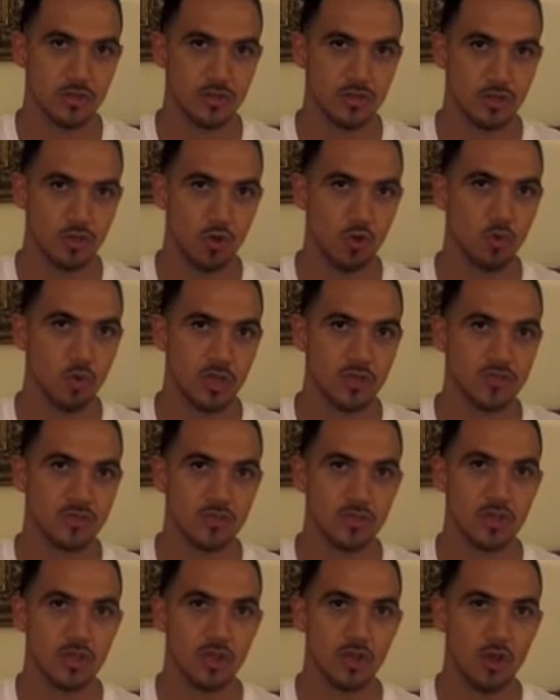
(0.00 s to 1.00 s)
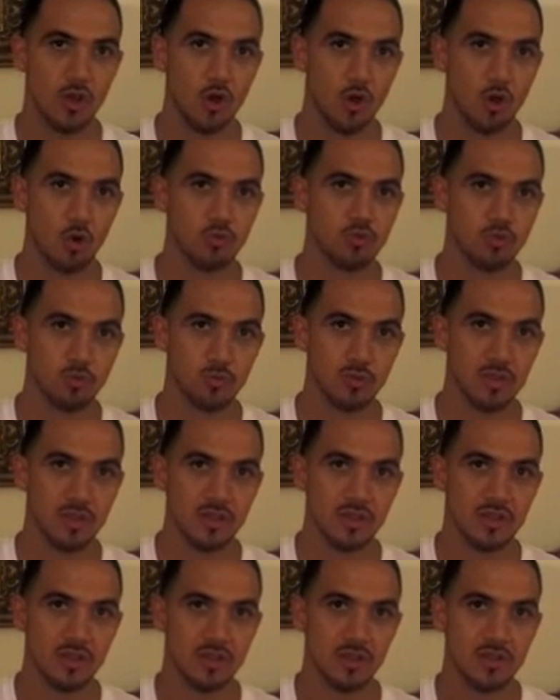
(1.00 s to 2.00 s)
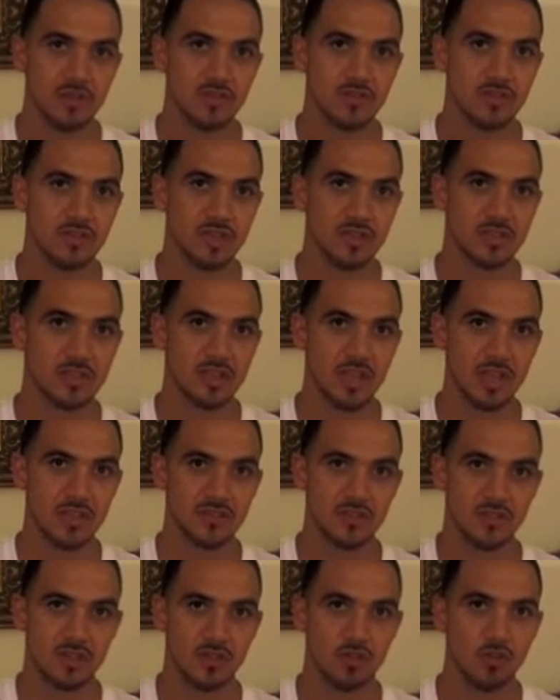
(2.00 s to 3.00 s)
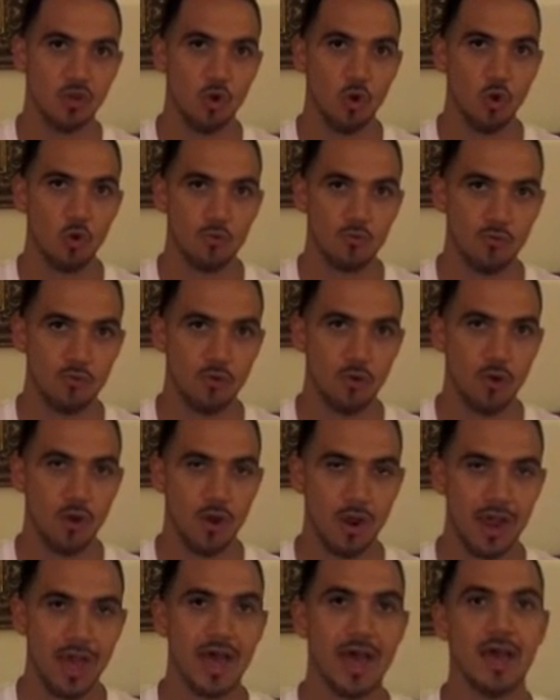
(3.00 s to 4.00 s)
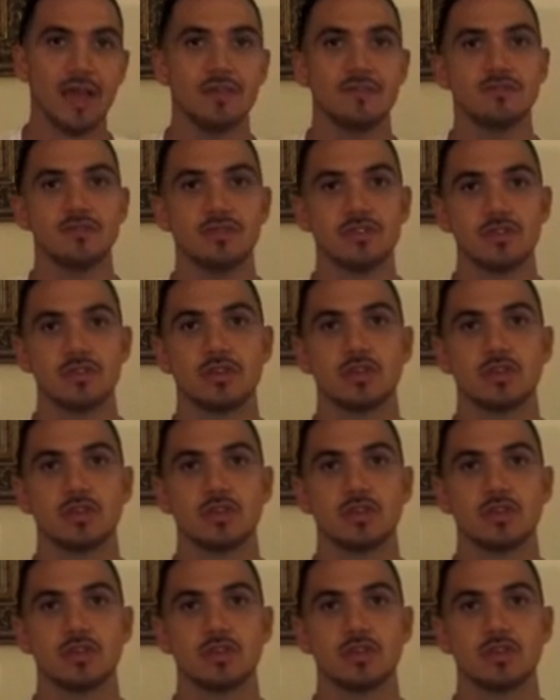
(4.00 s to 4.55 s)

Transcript: to know His ultimate success and goal for our lives.